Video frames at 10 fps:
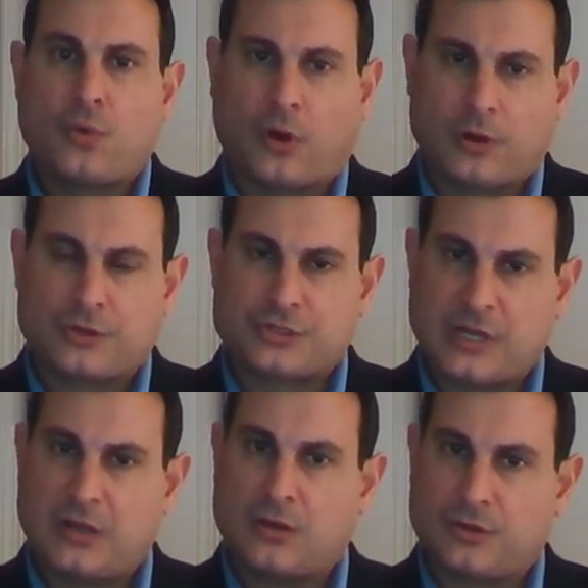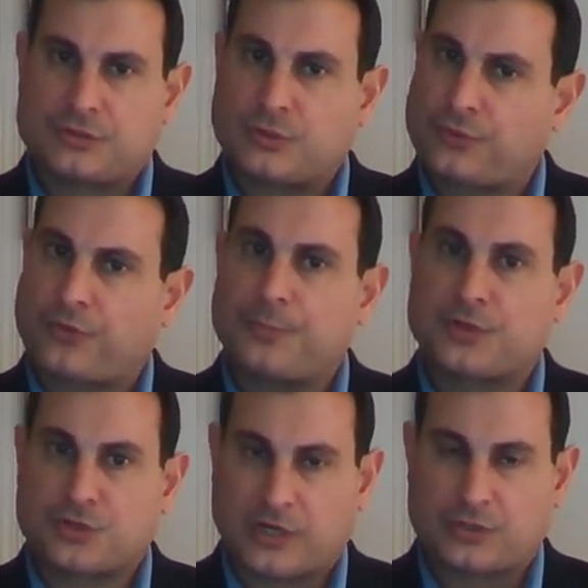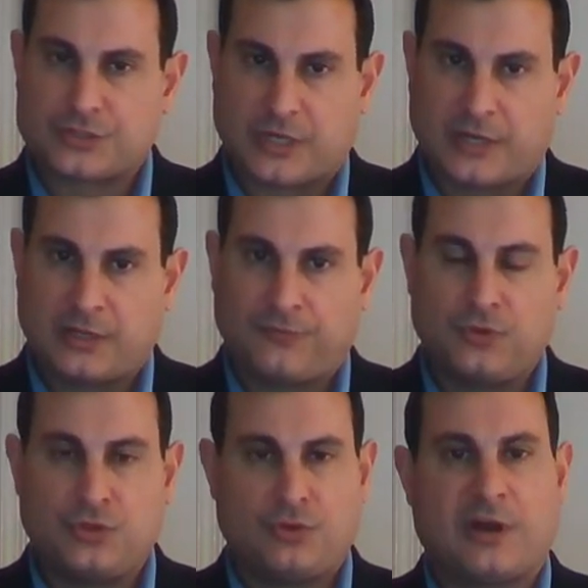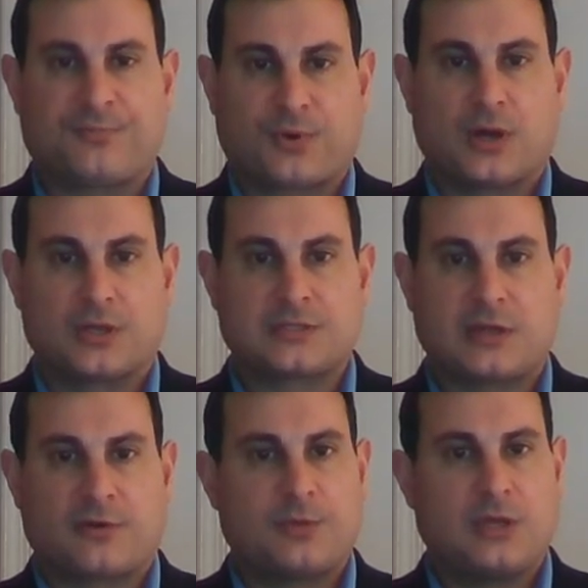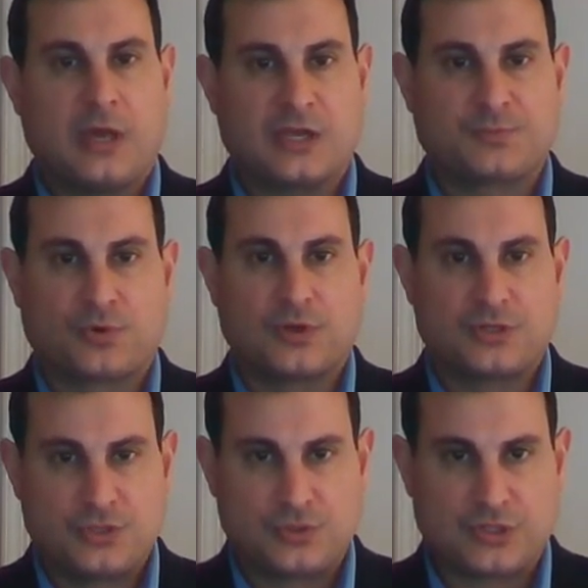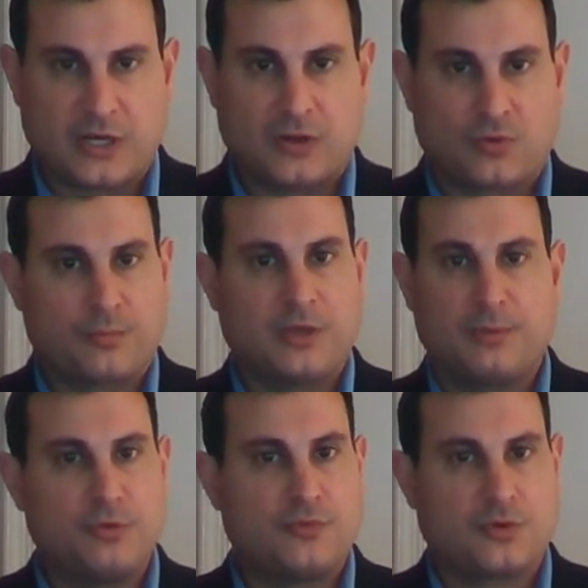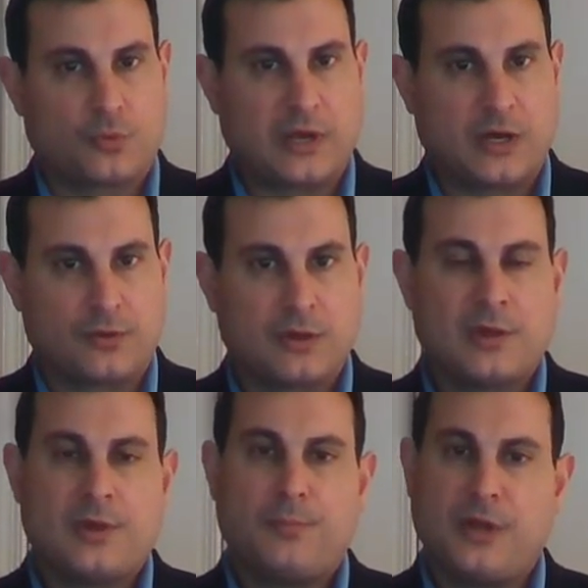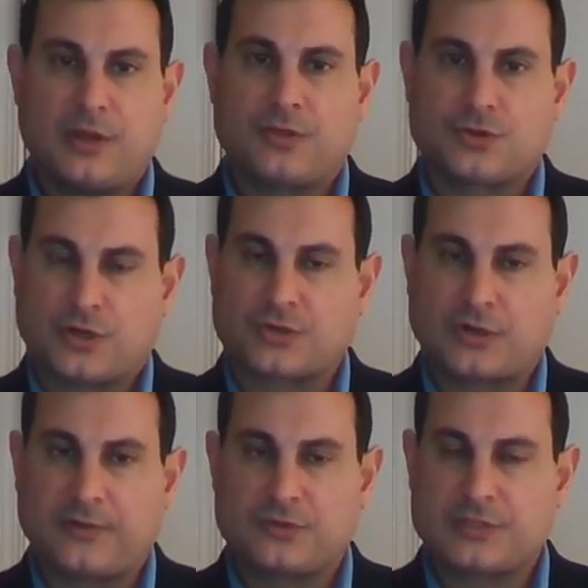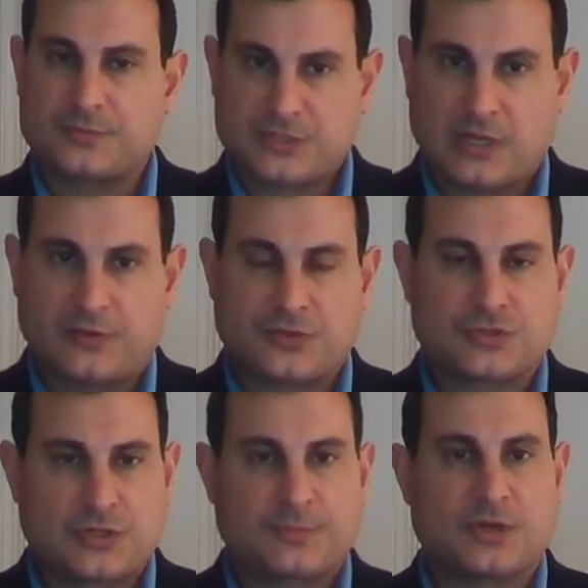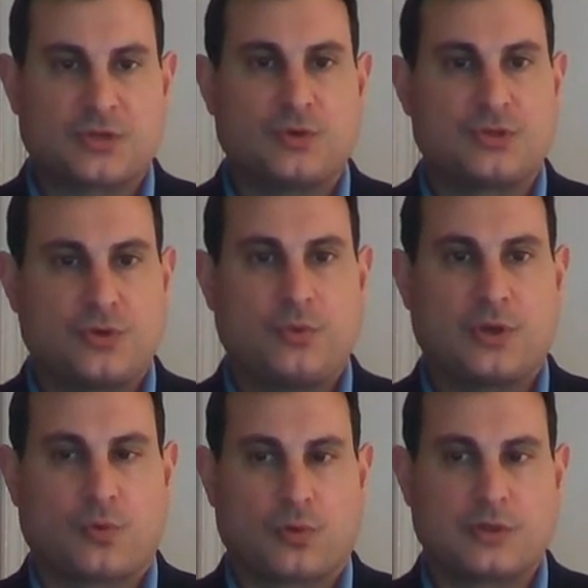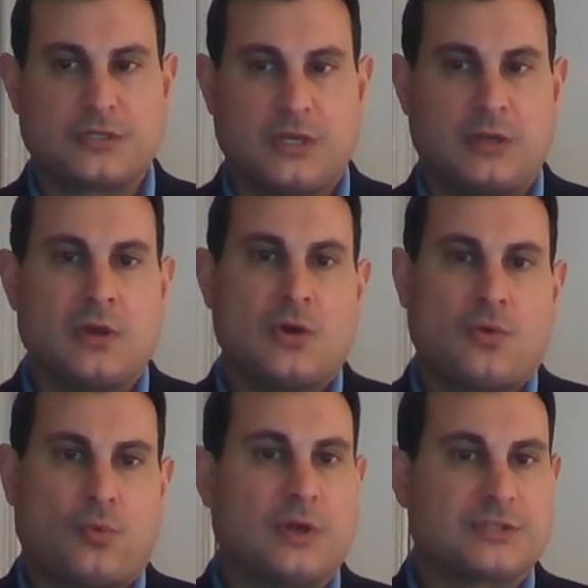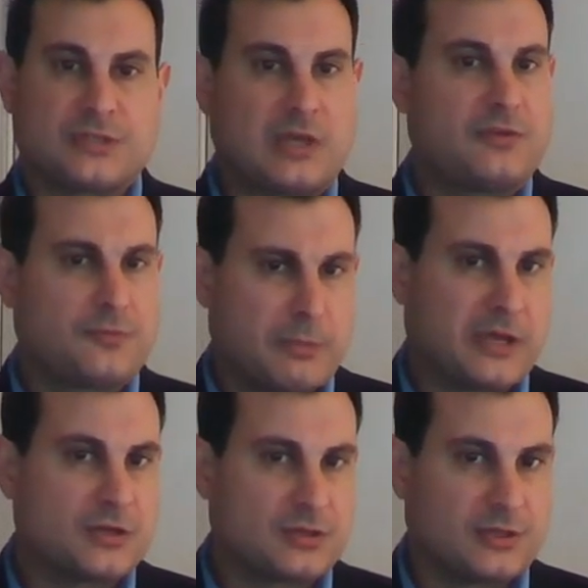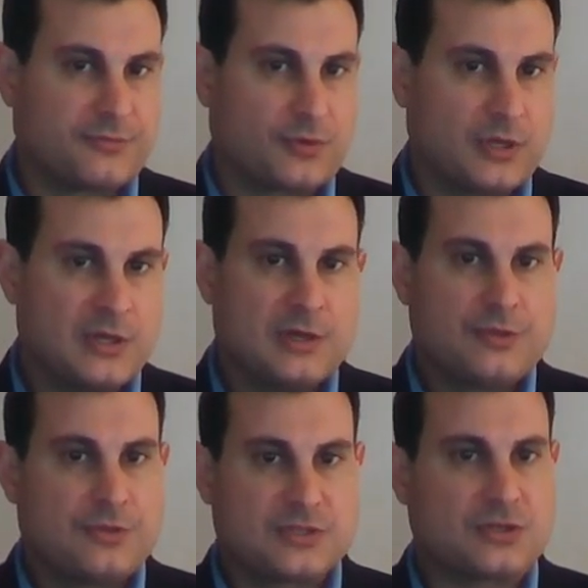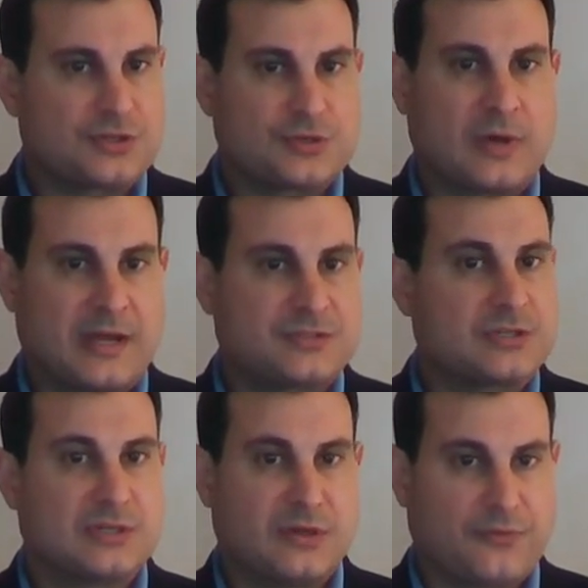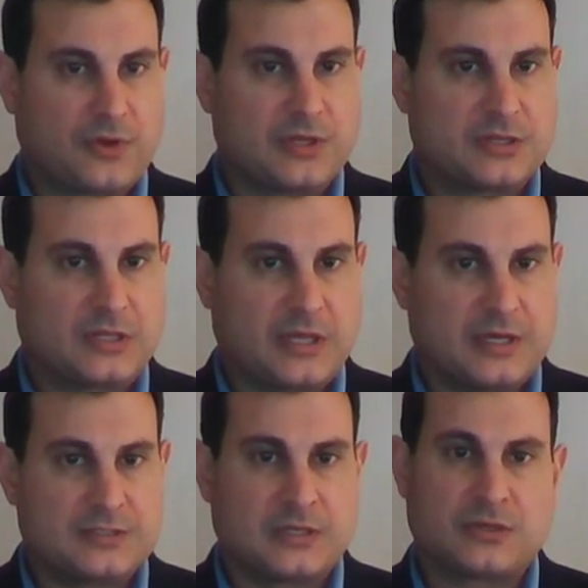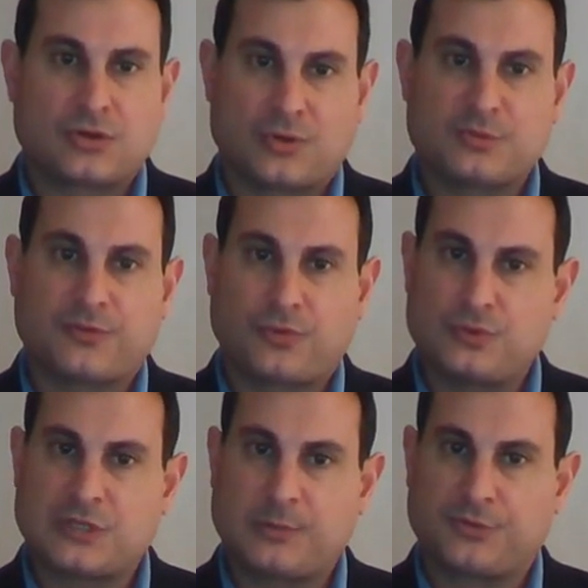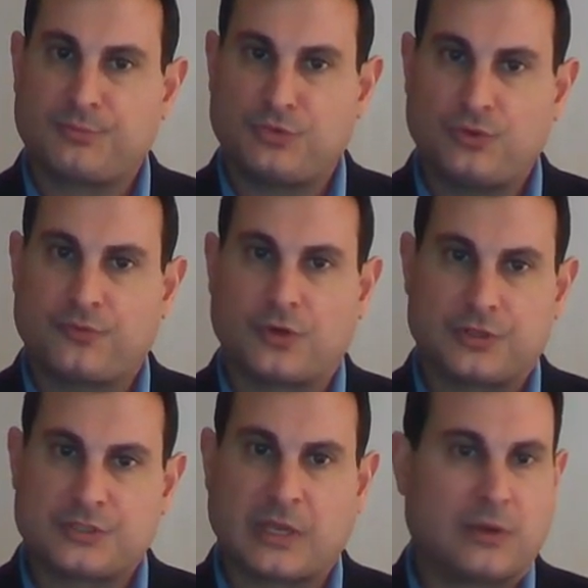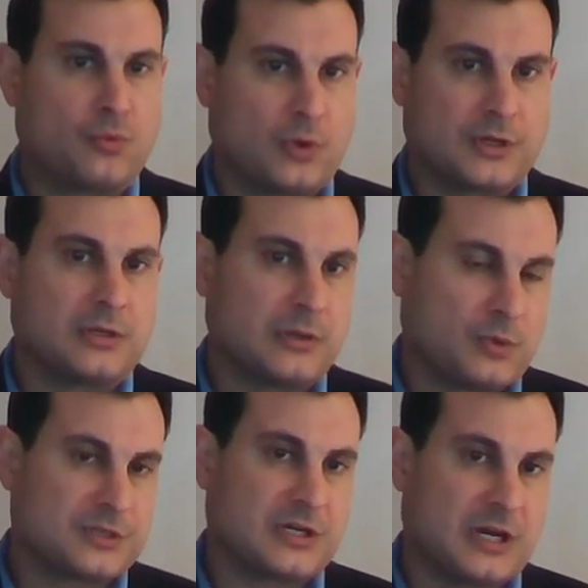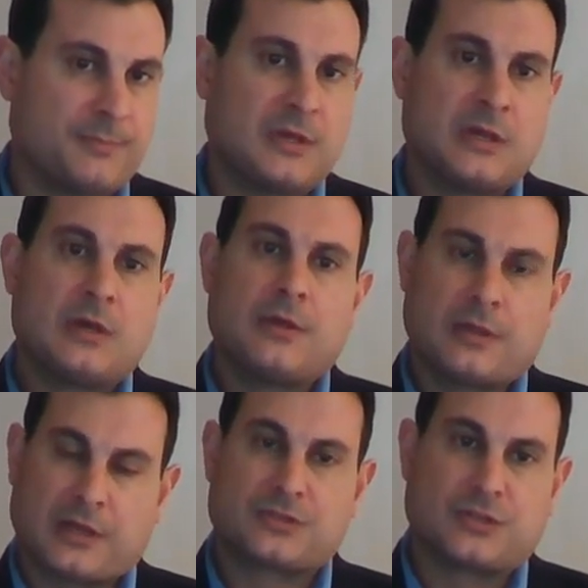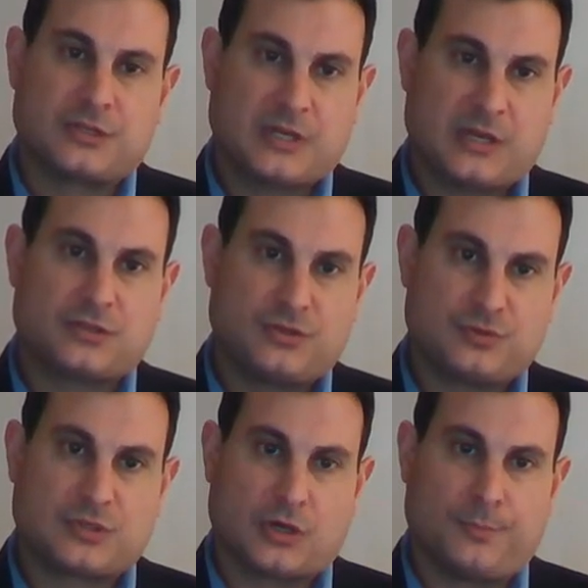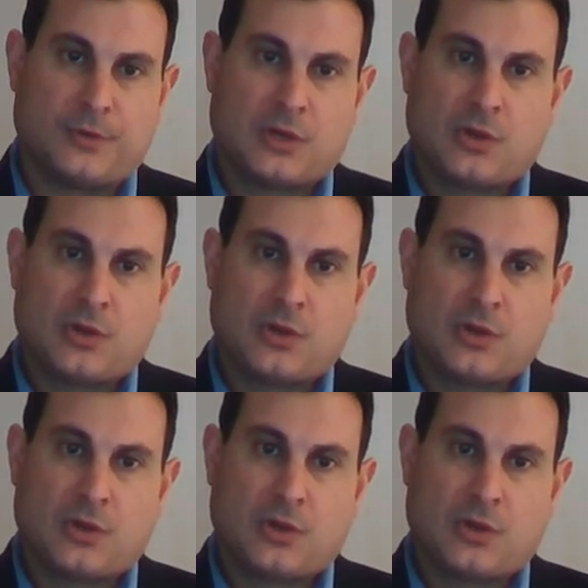Our understanding also is from the trucker side. If you do products that are being exported to China or being moved around, many of the truck drivers themselves are subject to a two week quarantine once they make a delivery. This also adds significant delays in terms of who's able to move goods and what, and what time that it's going to take to do so.